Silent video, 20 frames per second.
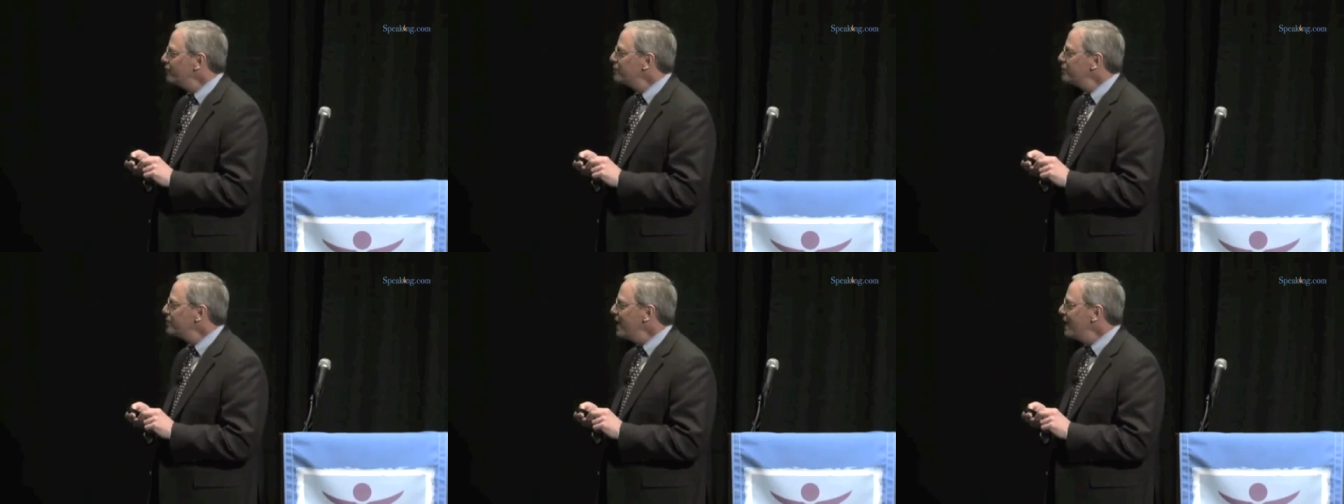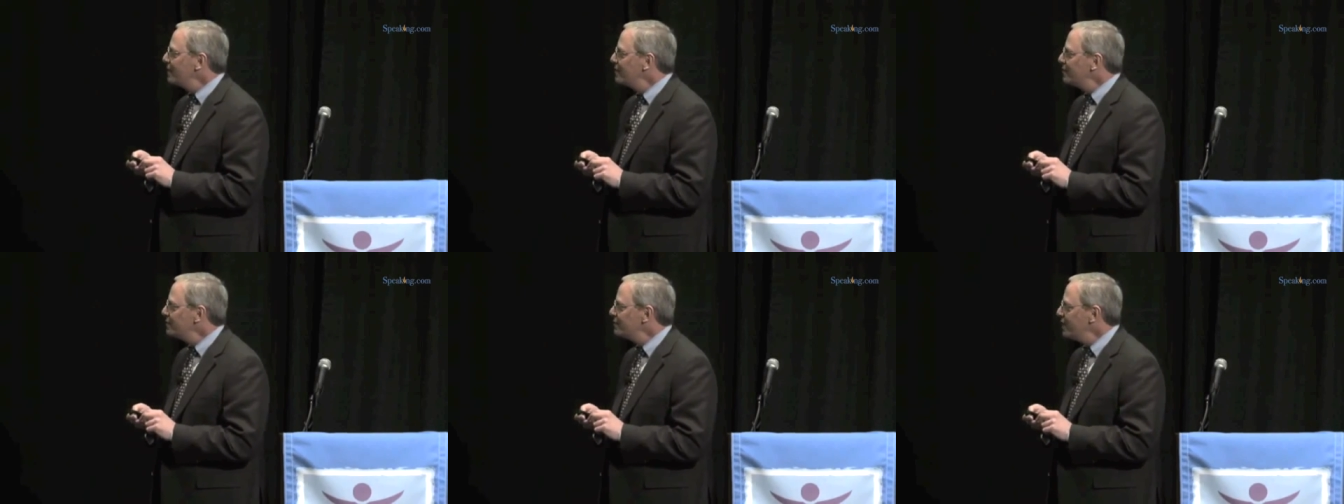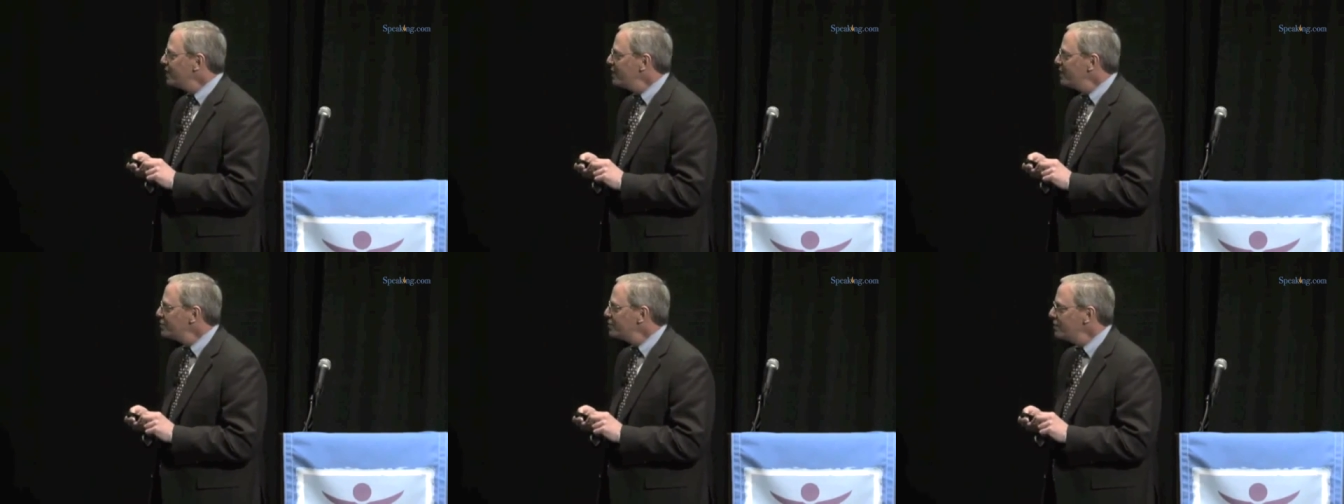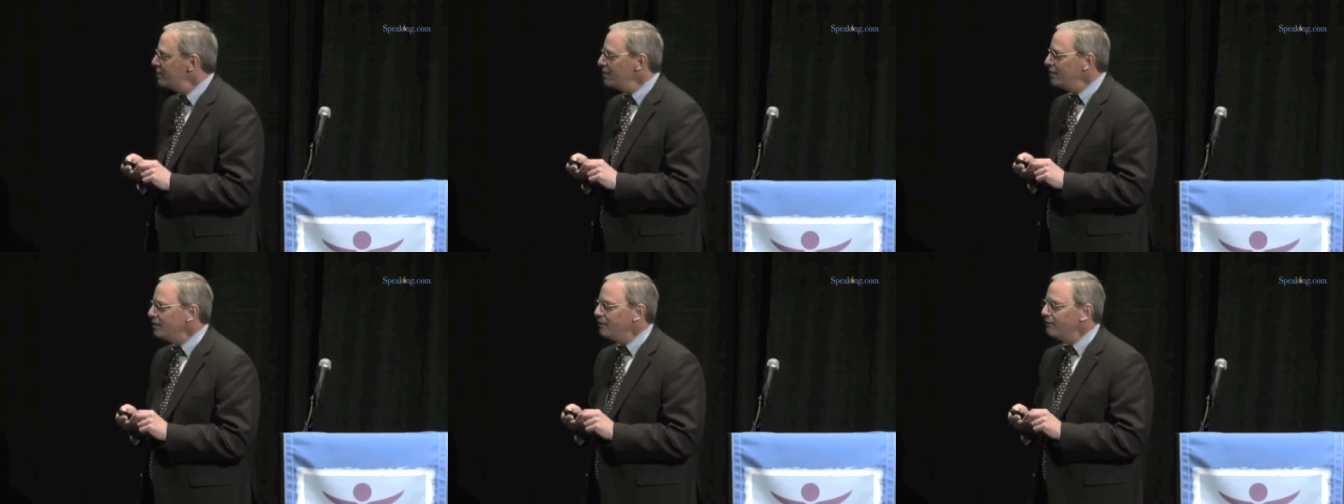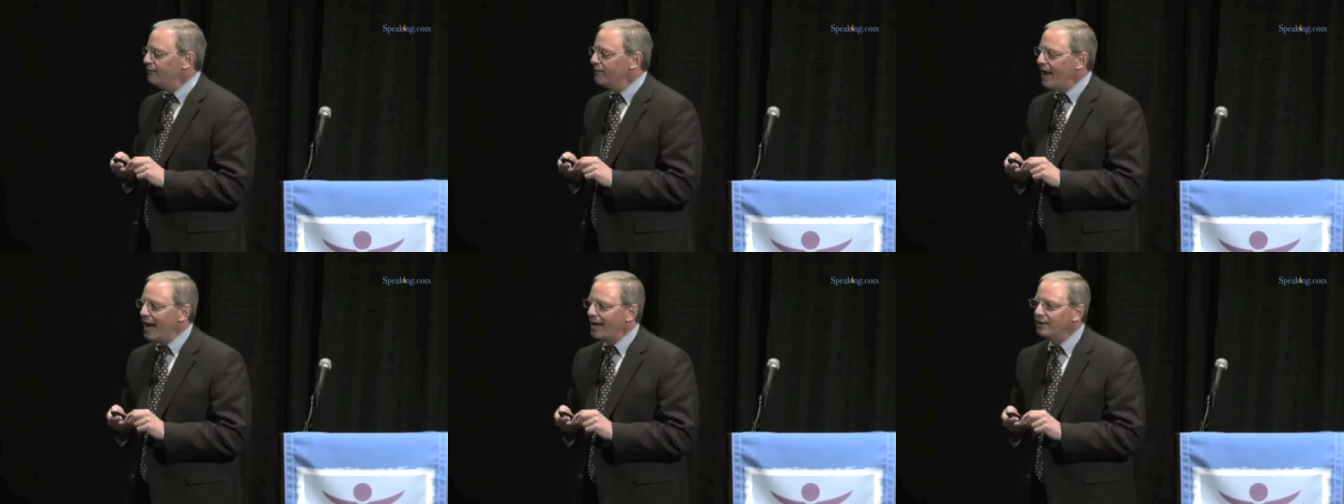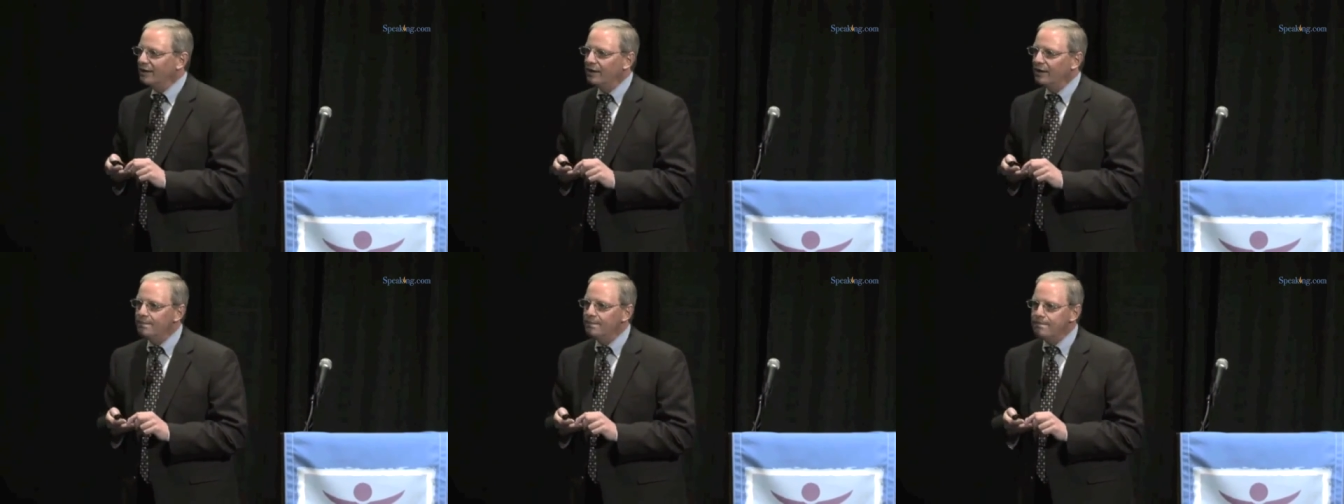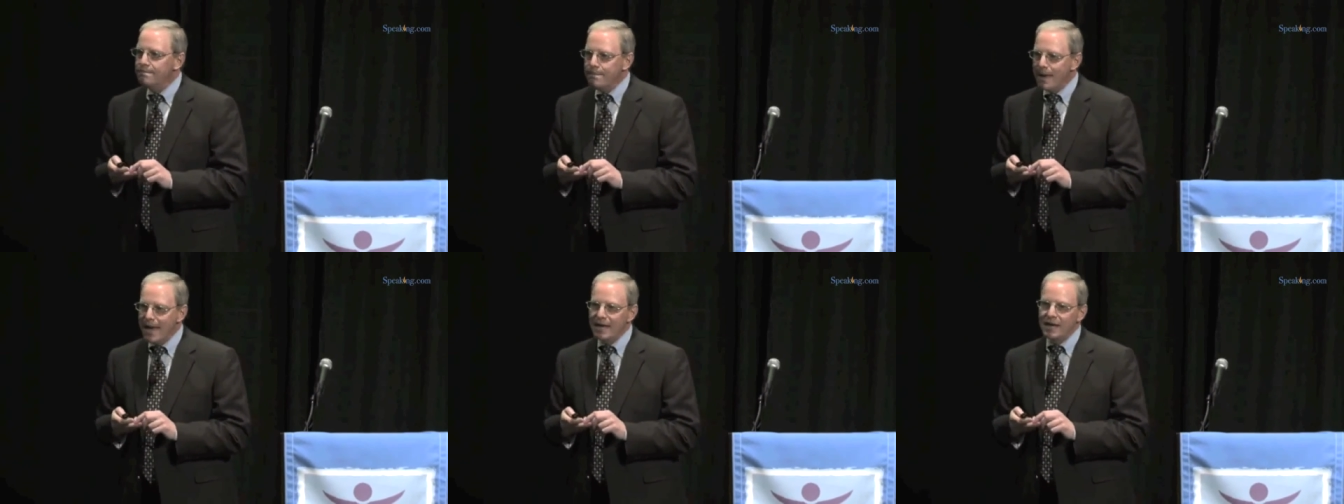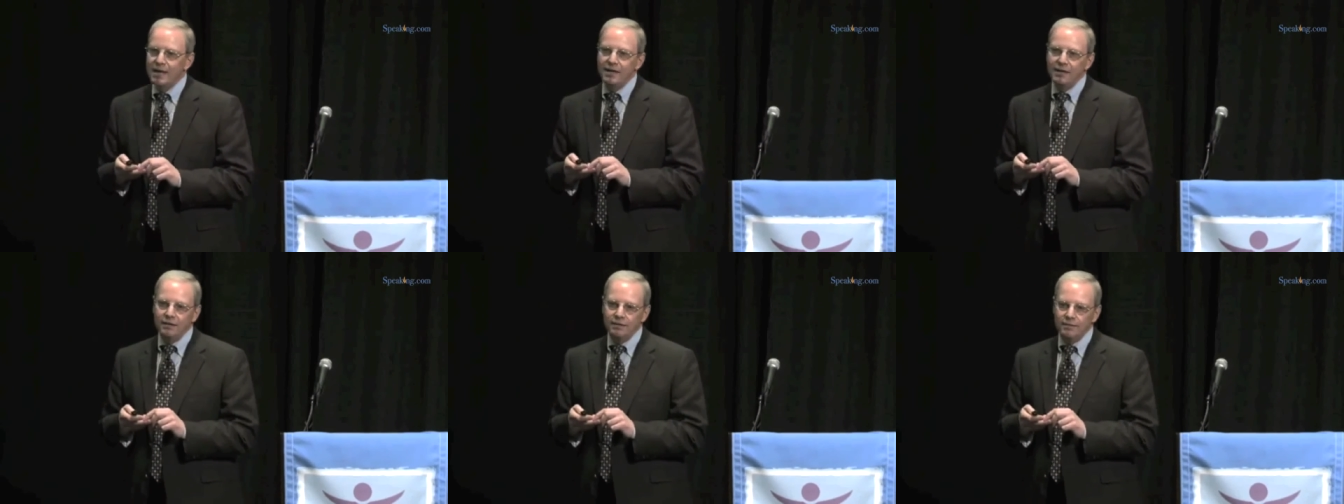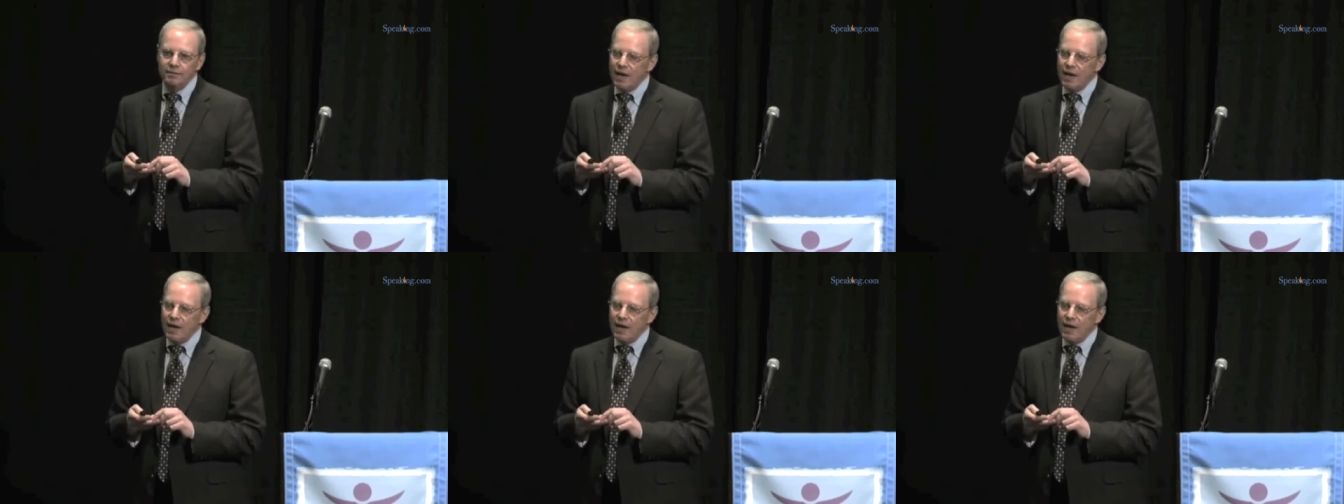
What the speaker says: standardization, the fact that many,